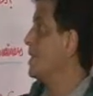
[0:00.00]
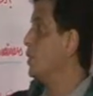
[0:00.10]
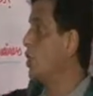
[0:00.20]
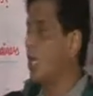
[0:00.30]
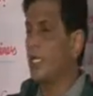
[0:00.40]

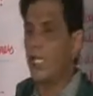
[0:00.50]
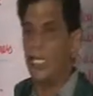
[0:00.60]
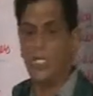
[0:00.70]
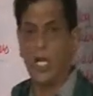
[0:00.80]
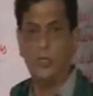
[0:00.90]
Dog
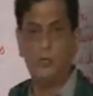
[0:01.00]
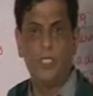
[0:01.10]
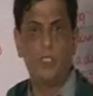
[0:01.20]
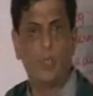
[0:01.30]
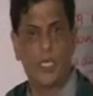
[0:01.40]
eat dog
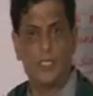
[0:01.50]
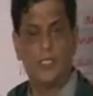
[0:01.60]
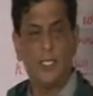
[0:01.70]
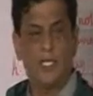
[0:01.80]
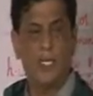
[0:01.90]
means what?
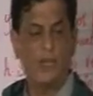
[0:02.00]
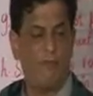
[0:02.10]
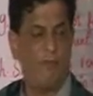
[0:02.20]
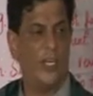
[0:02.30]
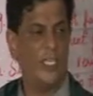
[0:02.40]
A
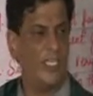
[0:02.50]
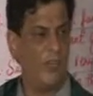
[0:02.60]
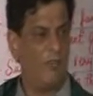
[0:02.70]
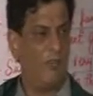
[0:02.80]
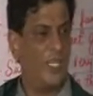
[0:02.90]
rough and
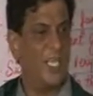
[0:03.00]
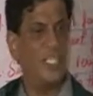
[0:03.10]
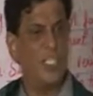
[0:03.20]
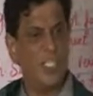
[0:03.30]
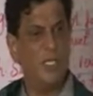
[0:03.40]
tough, a
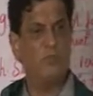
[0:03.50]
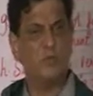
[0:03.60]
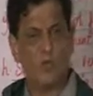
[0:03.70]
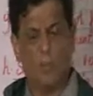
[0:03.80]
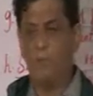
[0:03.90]
cheap
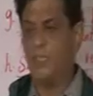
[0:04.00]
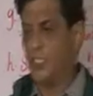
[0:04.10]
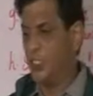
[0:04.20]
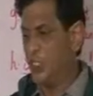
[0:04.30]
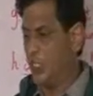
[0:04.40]

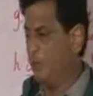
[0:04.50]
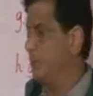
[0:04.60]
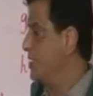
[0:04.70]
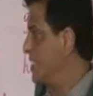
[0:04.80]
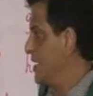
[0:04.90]
competition
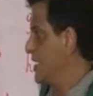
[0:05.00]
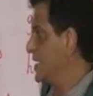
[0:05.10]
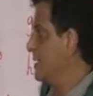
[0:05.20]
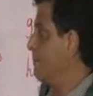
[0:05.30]
in business.